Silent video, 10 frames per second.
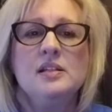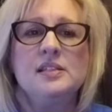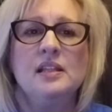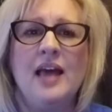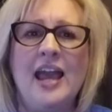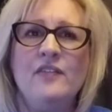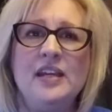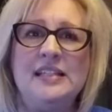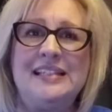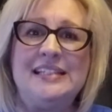
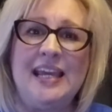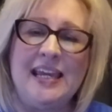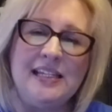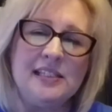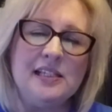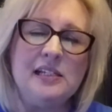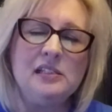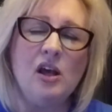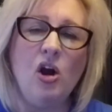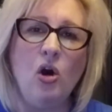Saliva is a
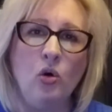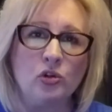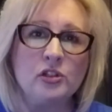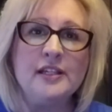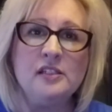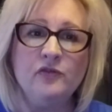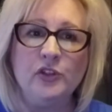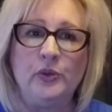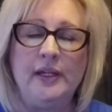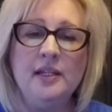tasteless, odorless
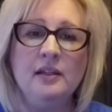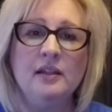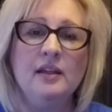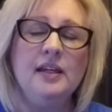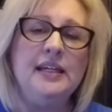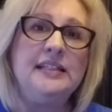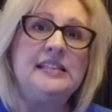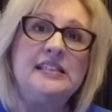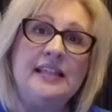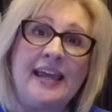fluid. It's
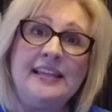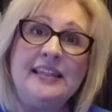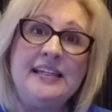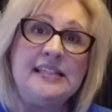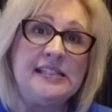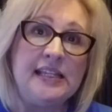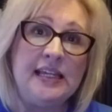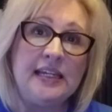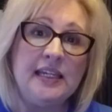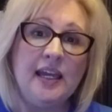slightly
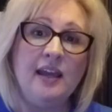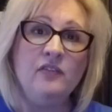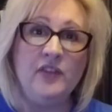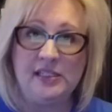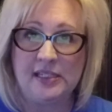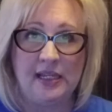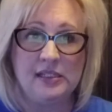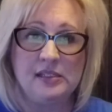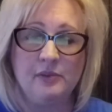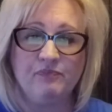acidic and
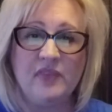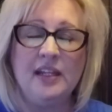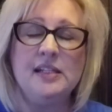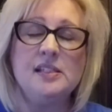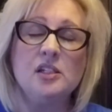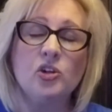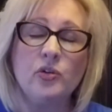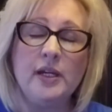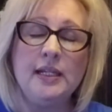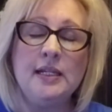viscous, and it's
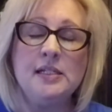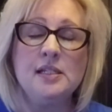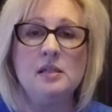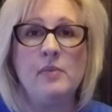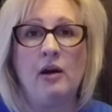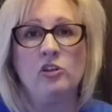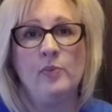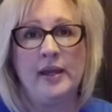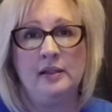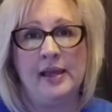secreted into the mouth
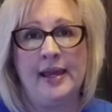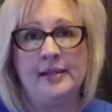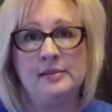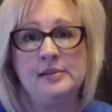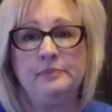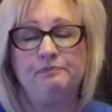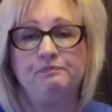by glands.